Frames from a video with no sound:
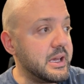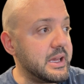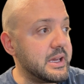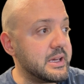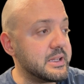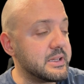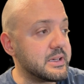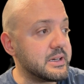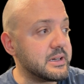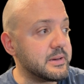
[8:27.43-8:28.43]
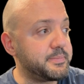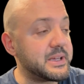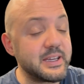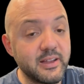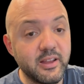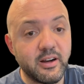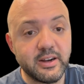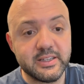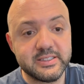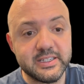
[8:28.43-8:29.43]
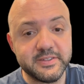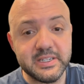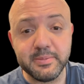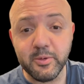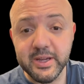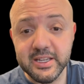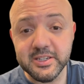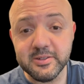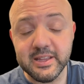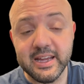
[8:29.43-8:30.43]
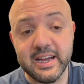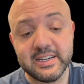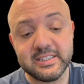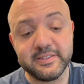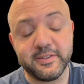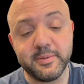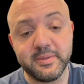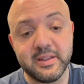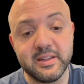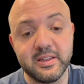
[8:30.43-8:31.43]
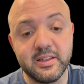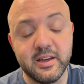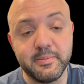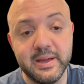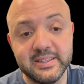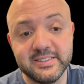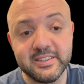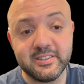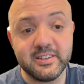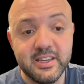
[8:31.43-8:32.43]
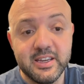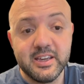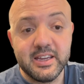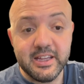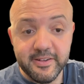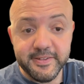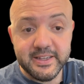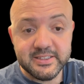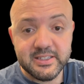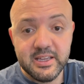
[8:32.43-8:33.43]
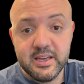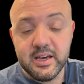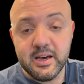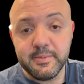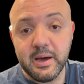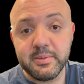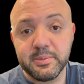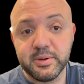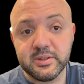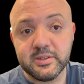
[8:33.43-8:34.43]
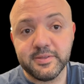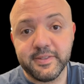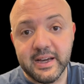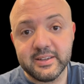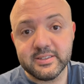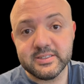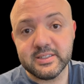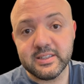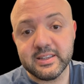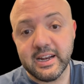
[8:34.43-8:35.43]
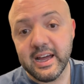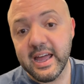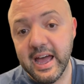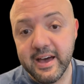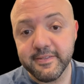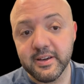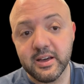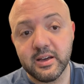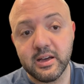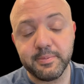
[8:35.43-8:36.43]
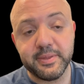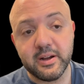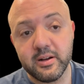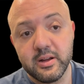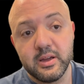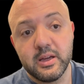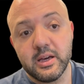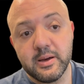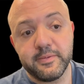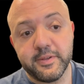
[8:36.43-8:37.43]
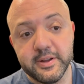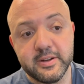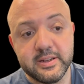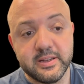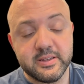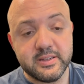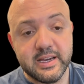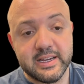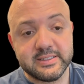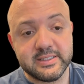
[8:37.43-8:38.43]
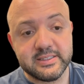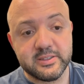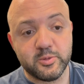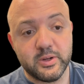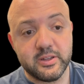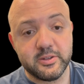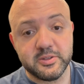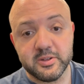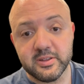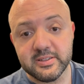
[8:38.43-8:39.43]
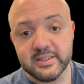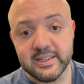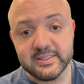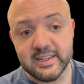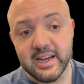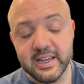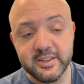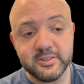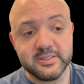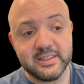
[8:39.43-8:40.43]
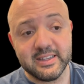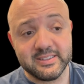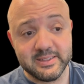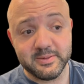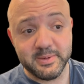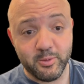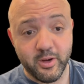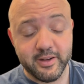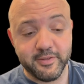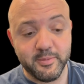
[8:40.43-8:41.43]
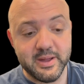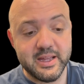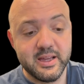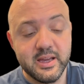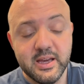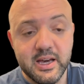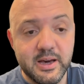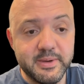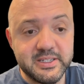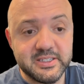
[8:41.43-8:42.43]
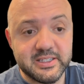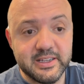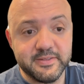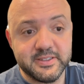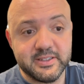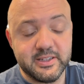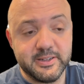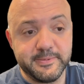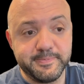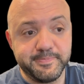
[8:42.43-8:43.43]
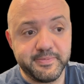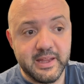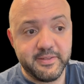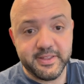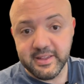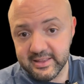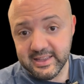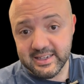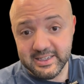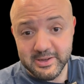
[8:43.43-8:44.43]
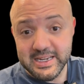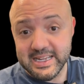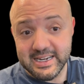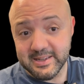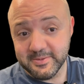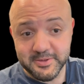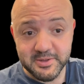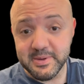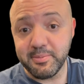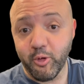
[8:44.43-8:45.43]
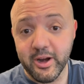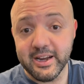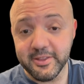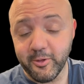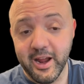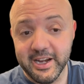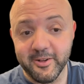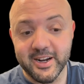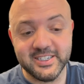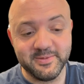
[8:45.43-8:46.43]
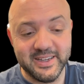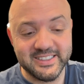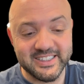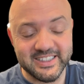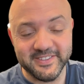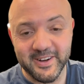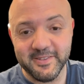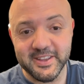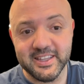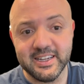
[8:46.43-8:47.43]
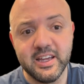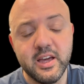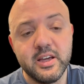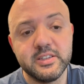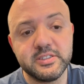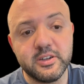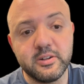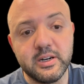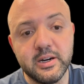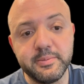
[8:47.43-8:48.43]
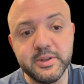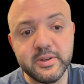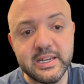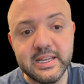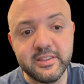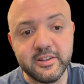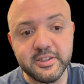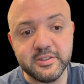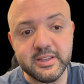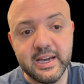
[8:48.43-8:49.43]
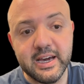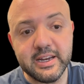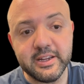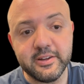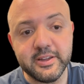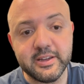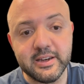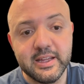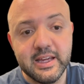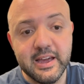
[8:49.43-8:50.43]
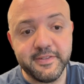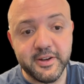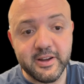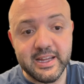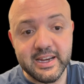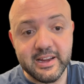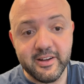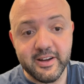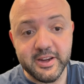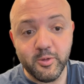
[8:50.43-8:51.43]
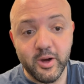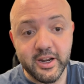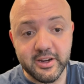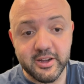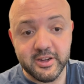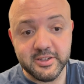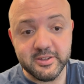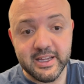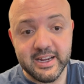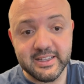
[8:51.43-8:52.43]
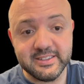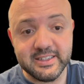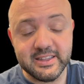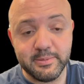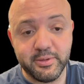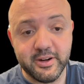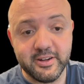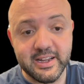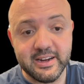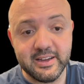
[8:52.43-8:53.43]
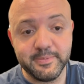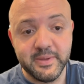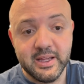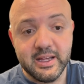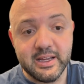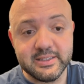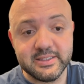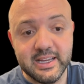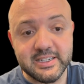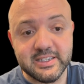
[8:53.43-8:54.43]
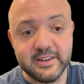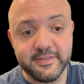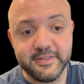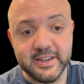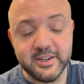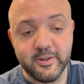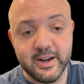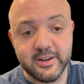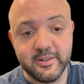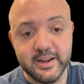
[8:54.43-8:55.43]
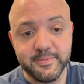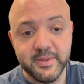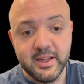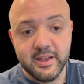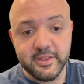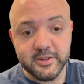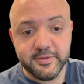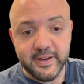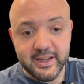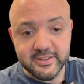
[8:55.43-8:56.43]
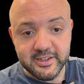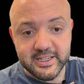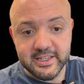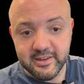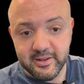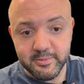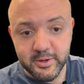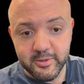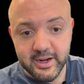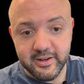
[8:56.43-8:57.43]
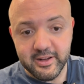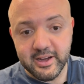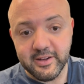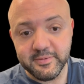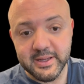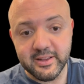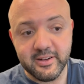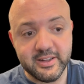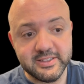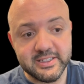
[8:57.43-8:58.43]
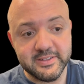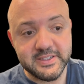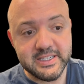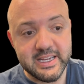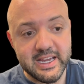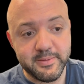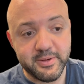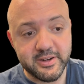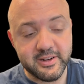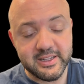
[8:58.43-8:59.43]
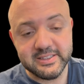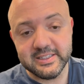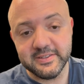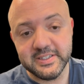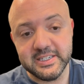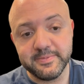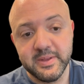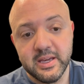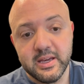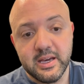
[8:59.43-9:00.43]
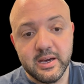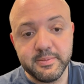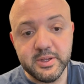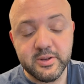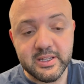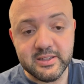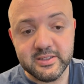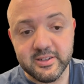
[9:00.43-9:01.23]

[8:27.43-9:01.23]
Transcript: and uh, plr.cfg. But we can do that actually from the uh, mainsail interface. Um, I'm going to put those files that I have uh, up there um, for you to, to access as well. Those are the settings that I used and that seem to be working for me. Um, it just gives um, everything that you need and it should be pointed in the right direction basically for everything. So um, you can either do that, you know, you can, if you're in here and you want to do that, it's in the printer data uh, slash config directory. And those files are here, moonraker.conf, plr.cfg, and printer.cfg. Um, you can